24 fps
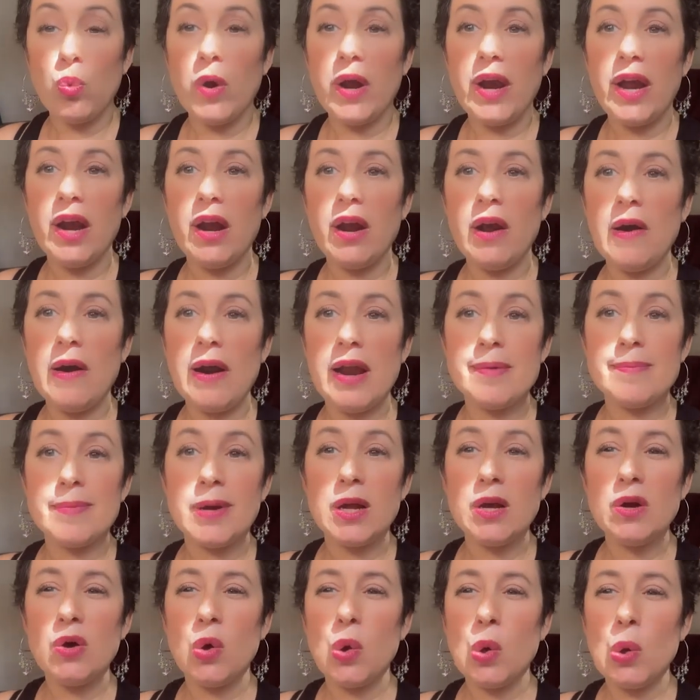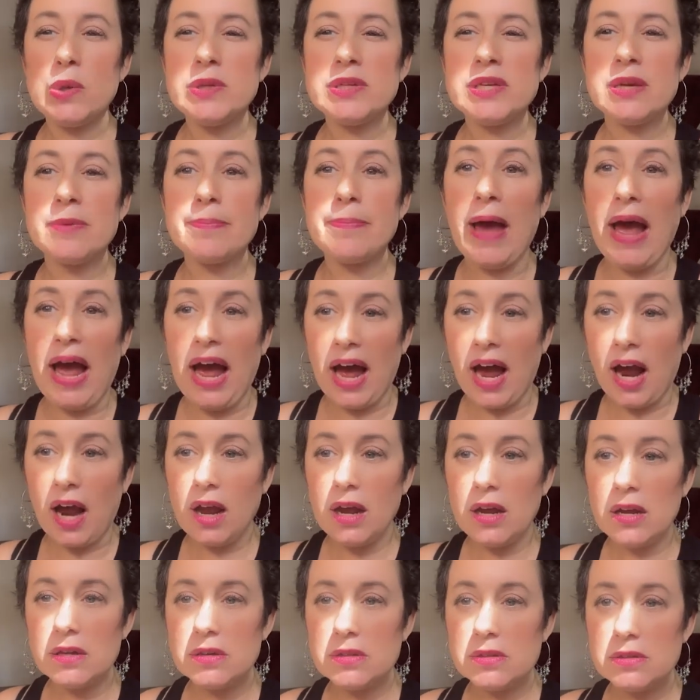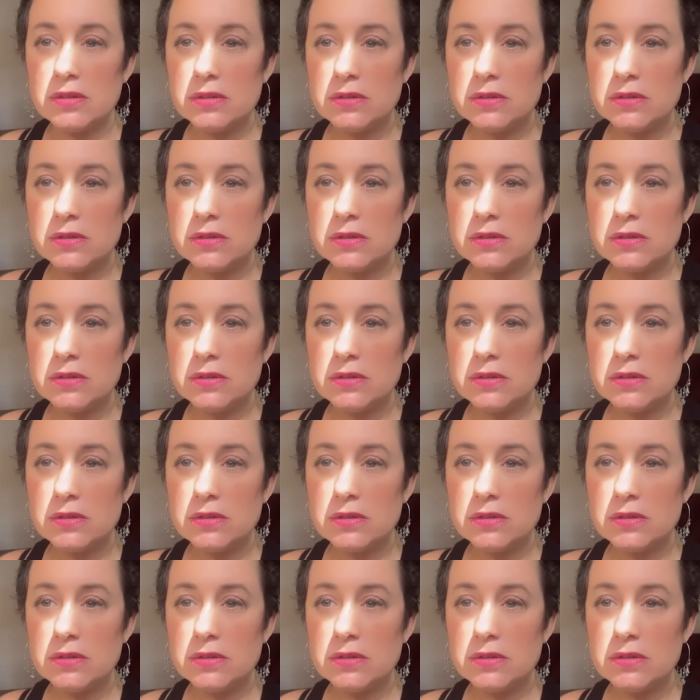Where am I holding back?